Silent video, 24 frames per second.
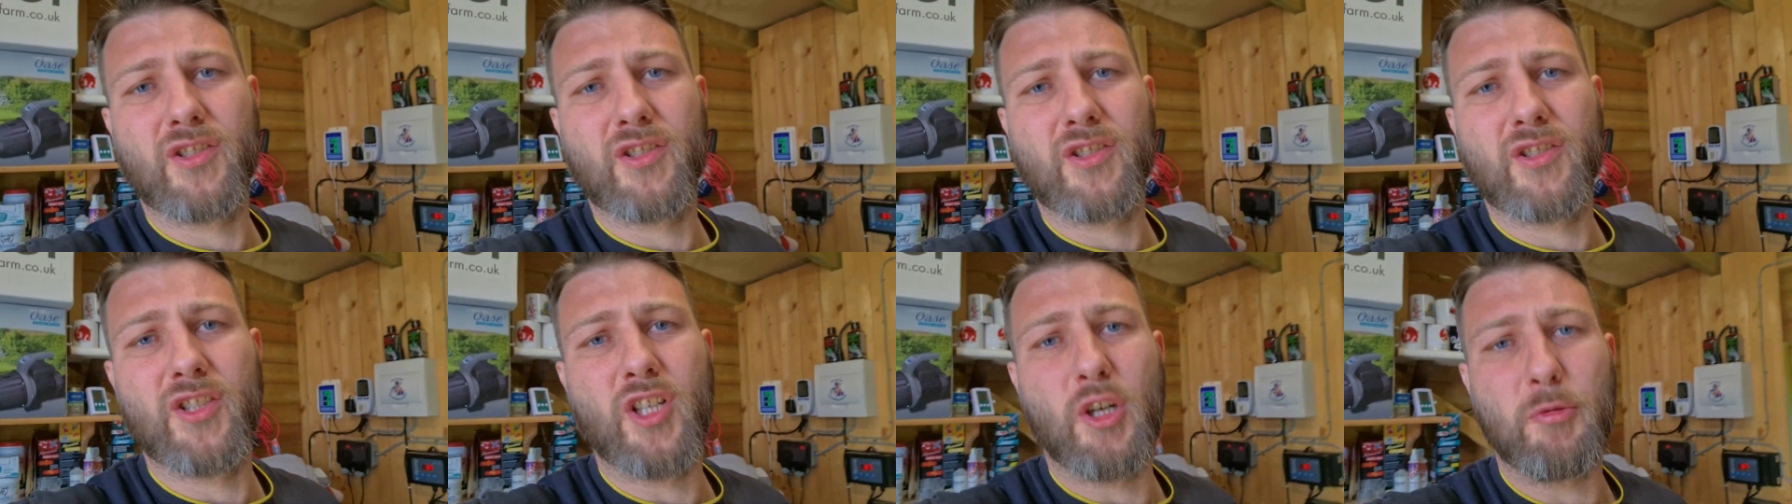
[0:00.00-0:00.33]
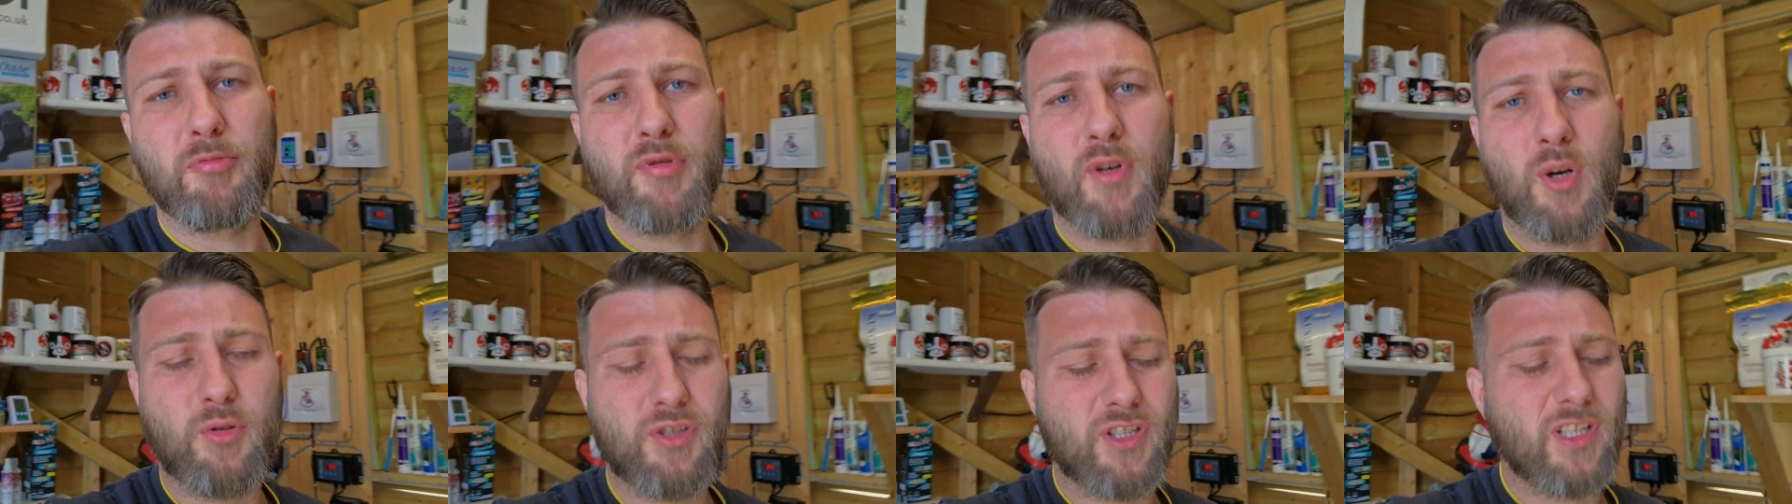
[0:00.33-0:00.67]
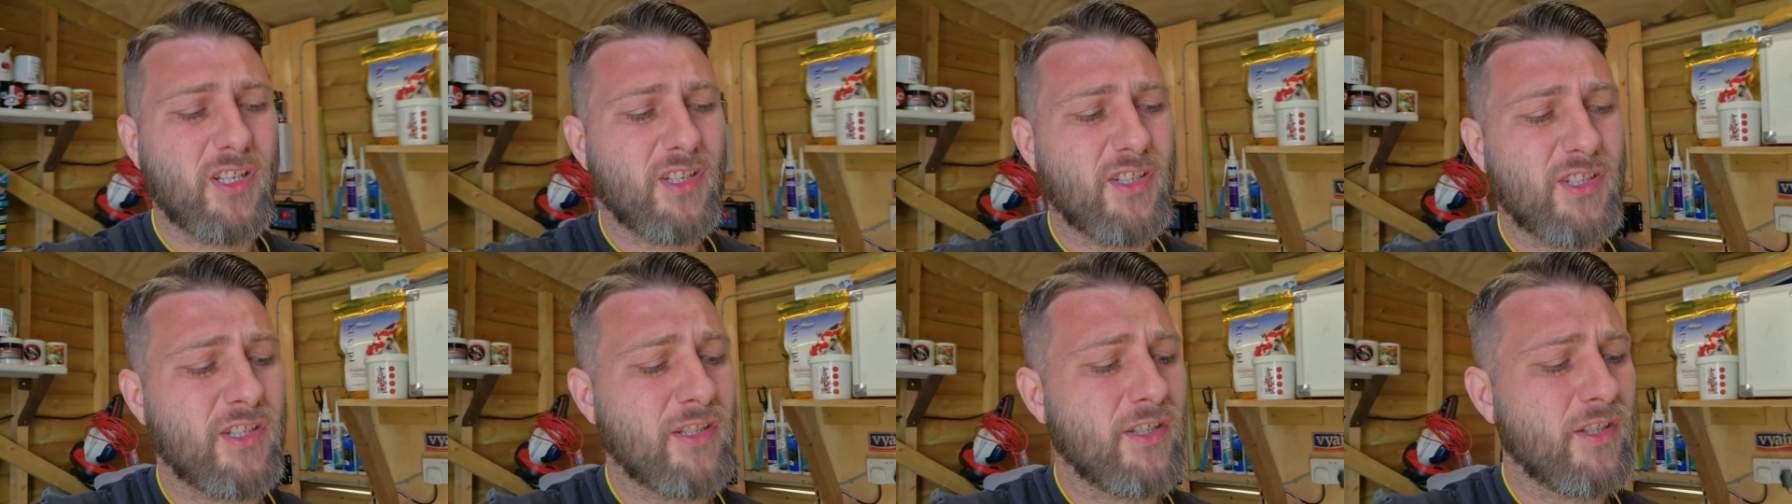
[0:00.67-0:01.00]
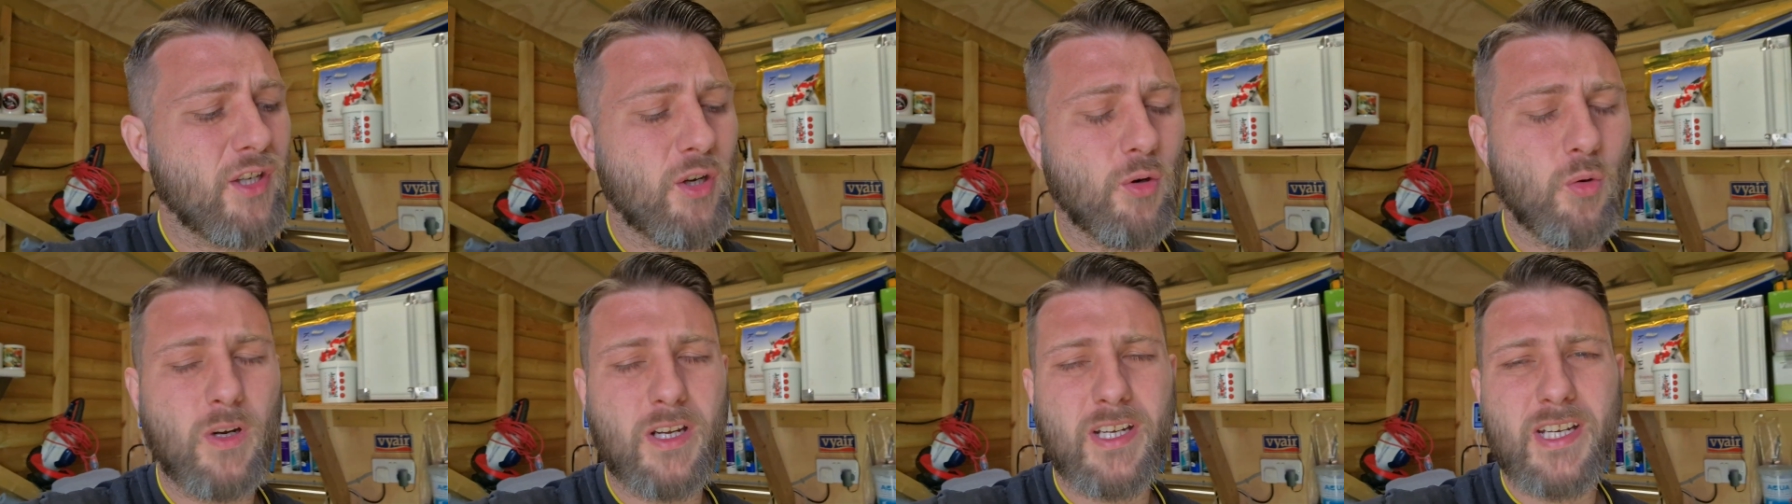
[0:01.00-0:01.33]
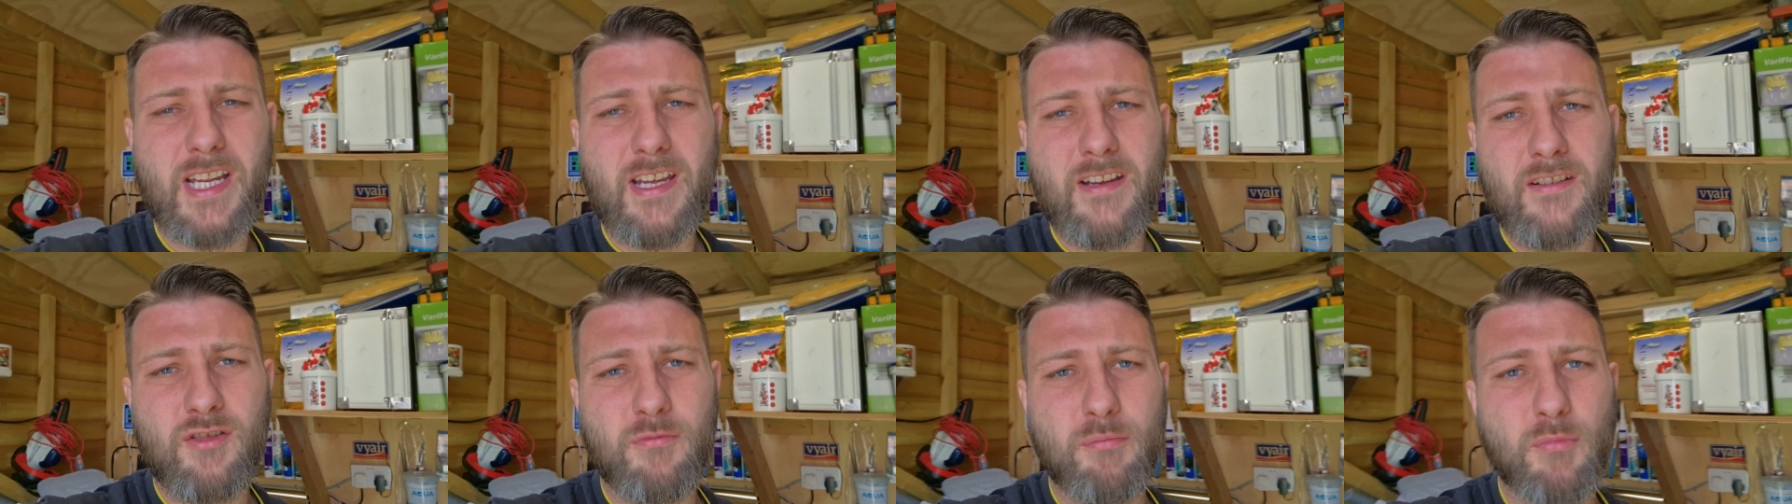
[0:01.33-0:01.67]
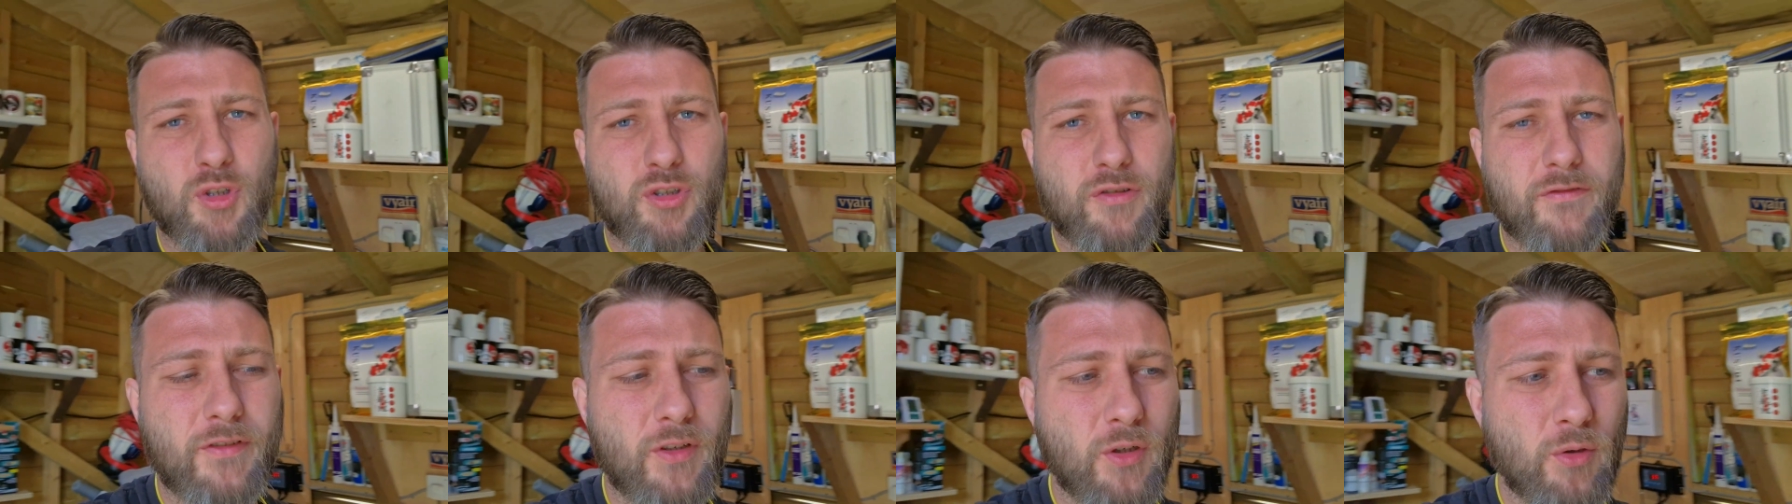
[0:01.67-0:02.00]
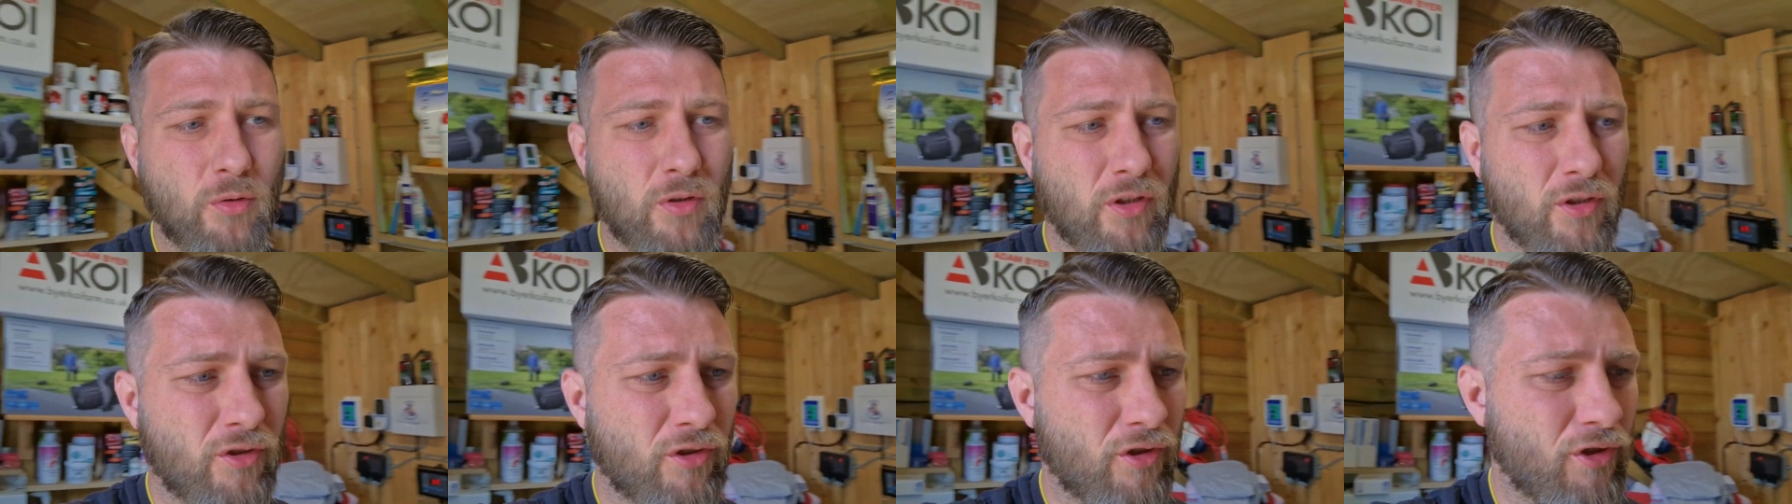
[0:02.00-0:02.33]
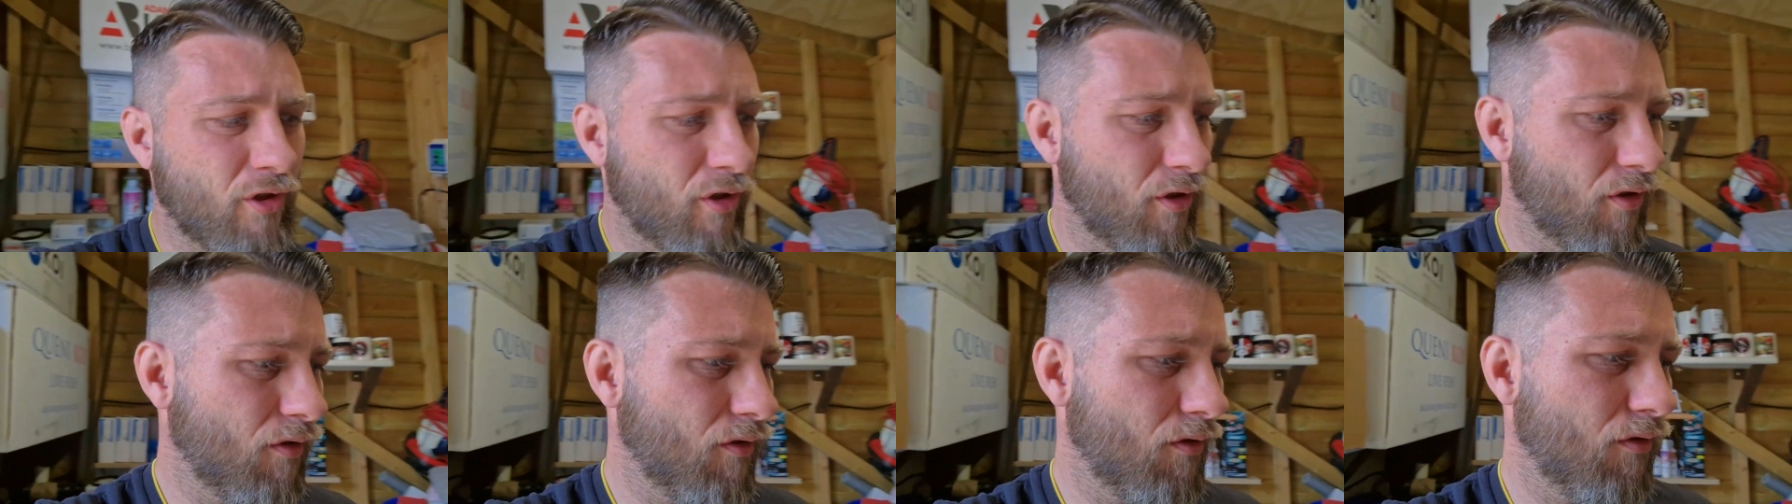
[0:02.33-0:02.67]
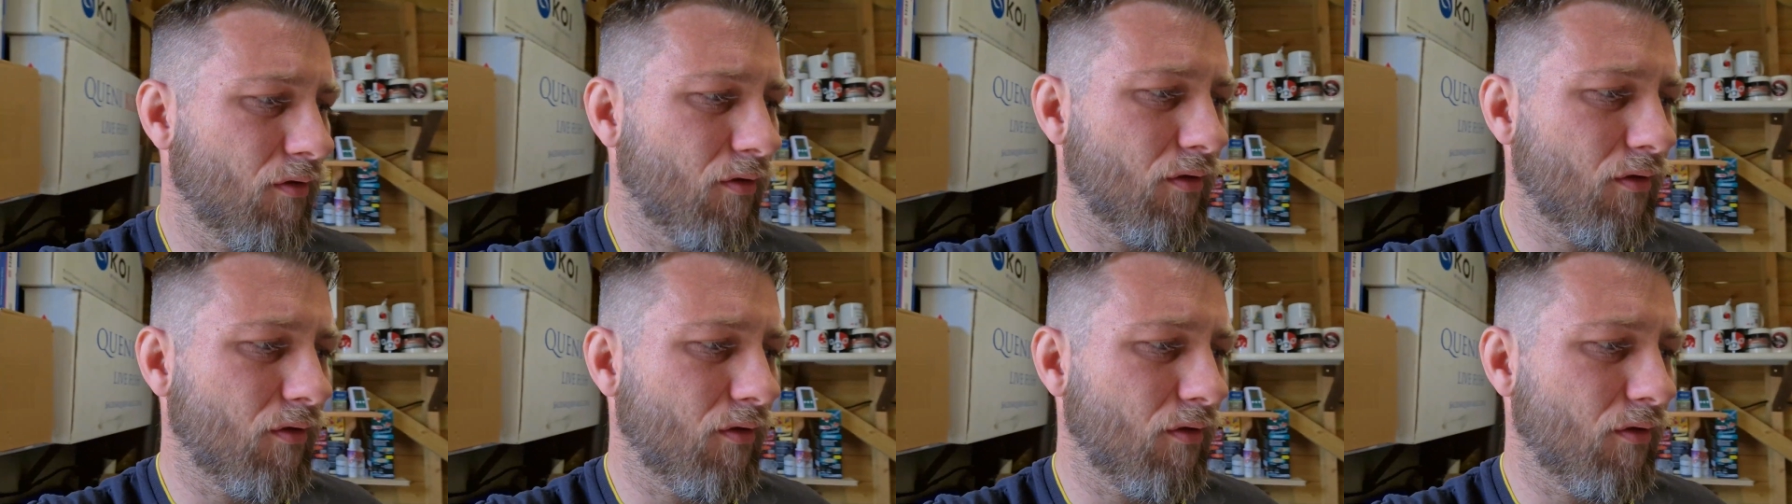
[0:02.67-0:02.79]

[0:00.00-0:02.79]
It's not processing nowhere near as much food as